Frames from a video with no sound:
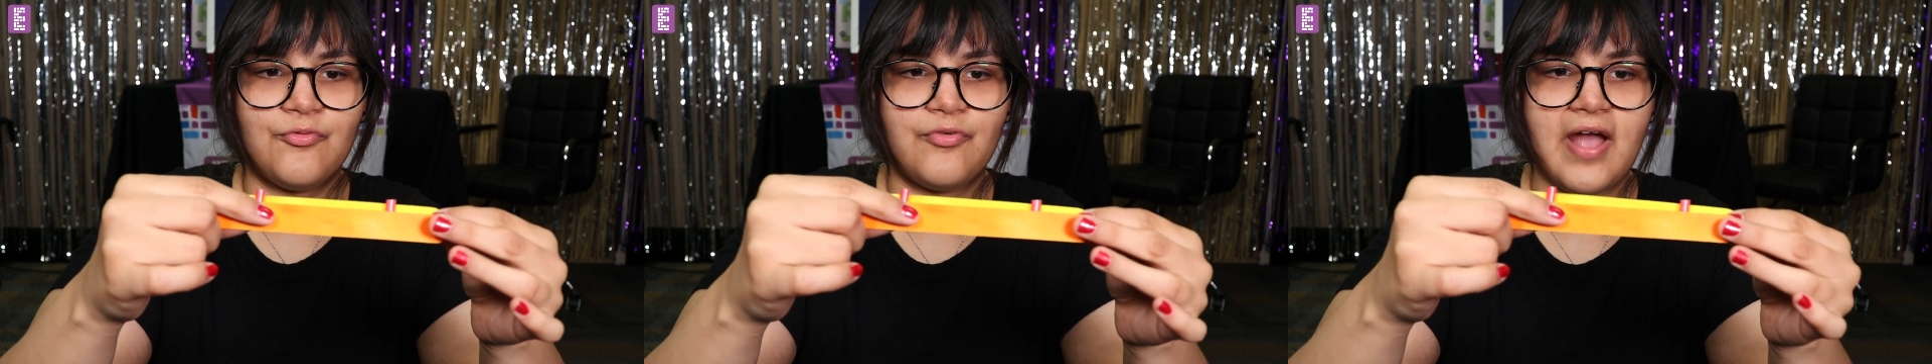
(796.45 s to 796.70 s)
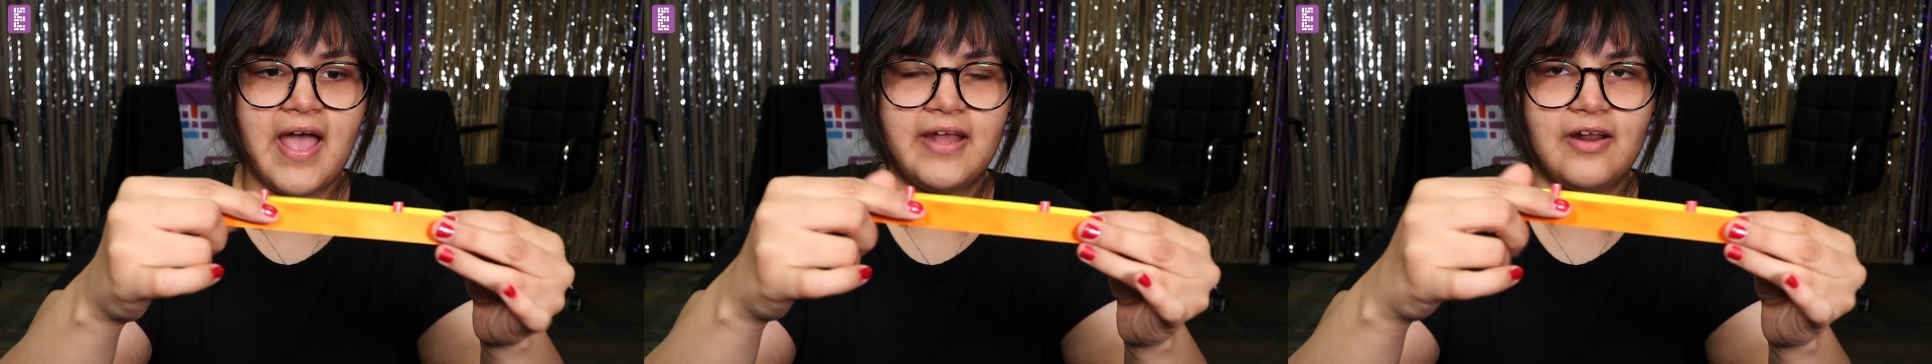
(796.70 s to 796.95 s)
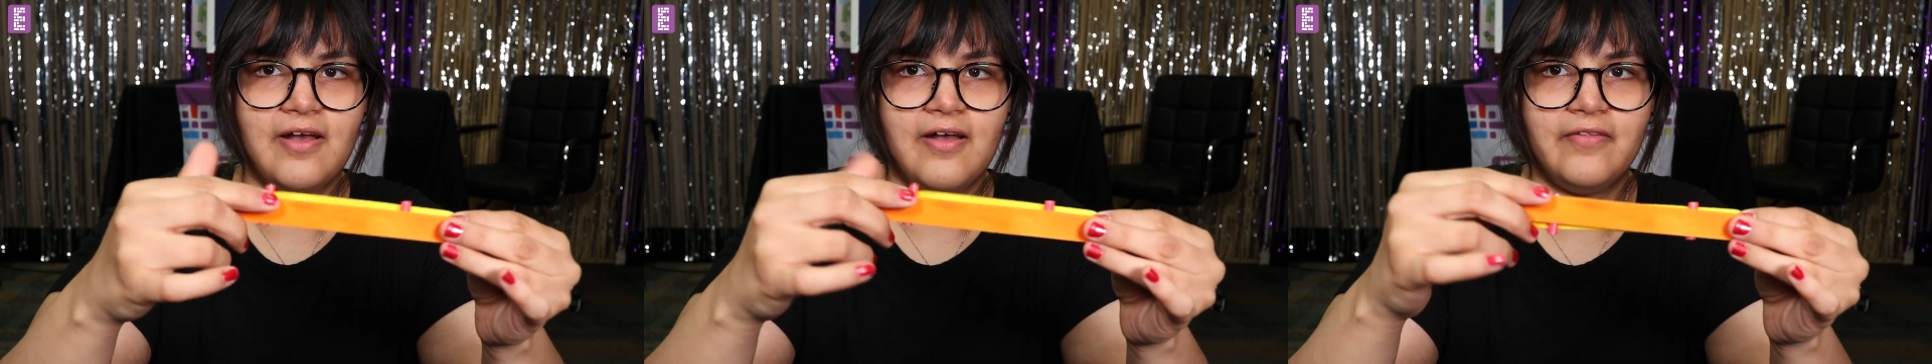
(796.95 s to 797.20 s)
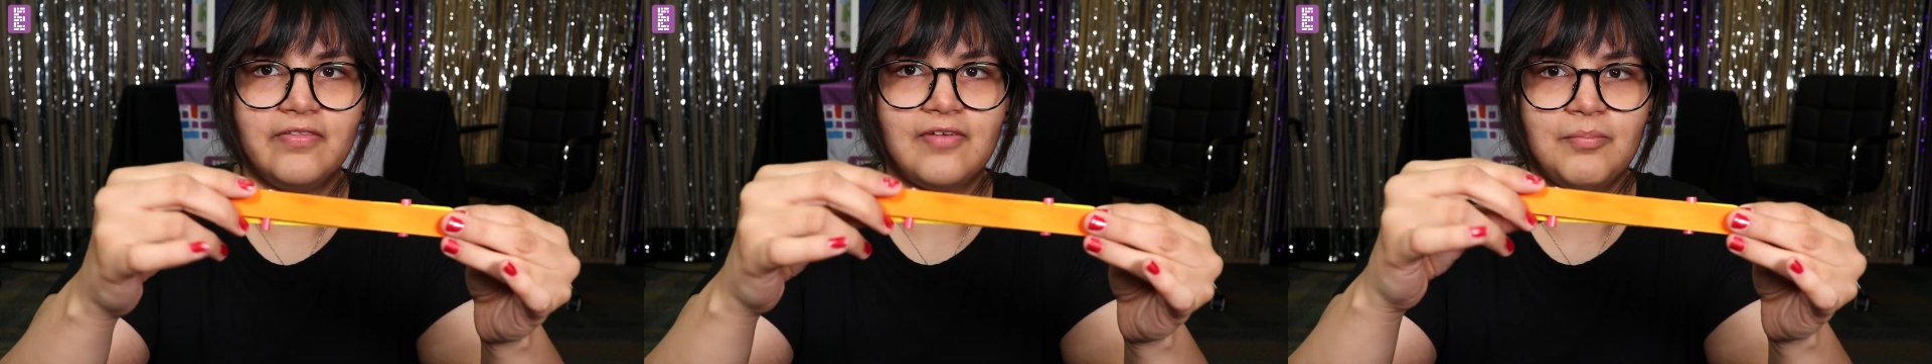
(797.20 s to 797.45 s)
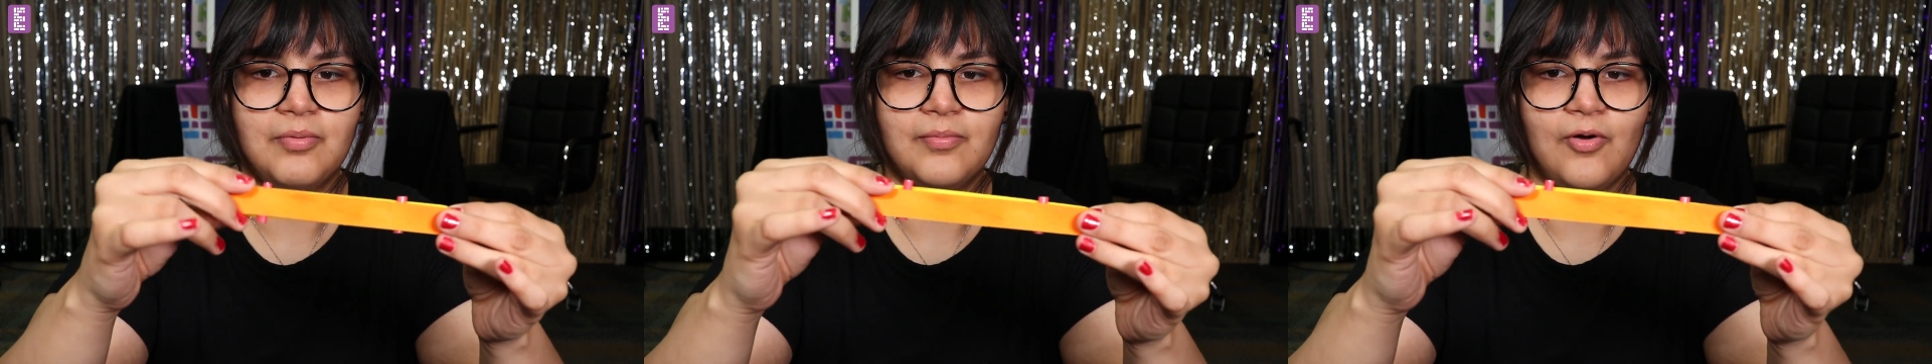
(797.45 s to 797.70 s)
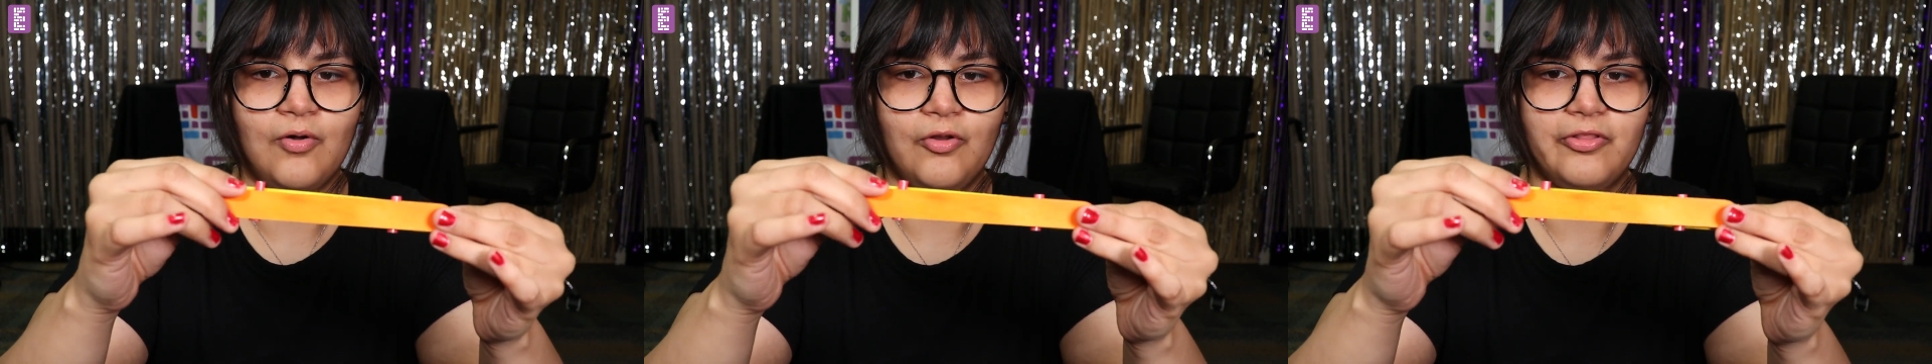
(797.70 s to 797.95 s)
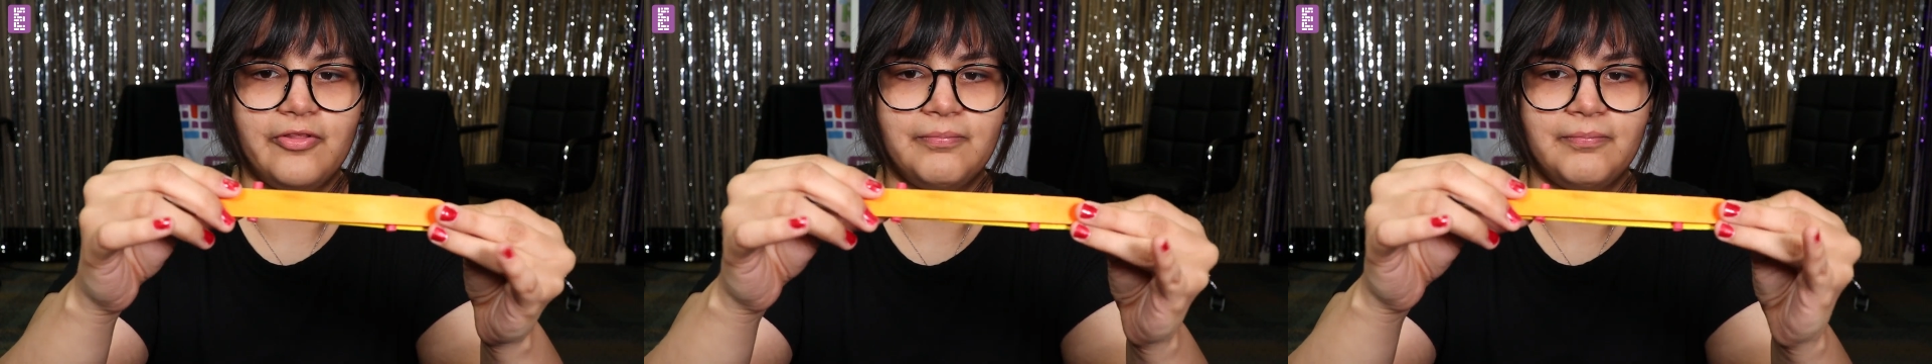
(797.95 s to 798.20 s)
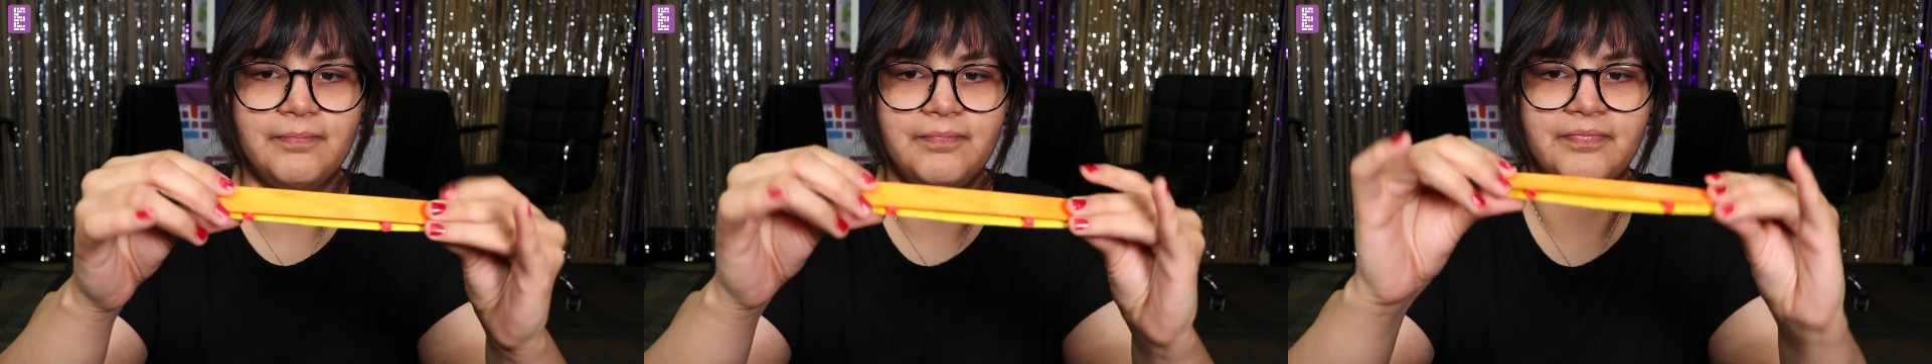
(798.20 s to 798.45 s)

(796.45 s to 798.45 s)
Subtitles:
right on top of all of them.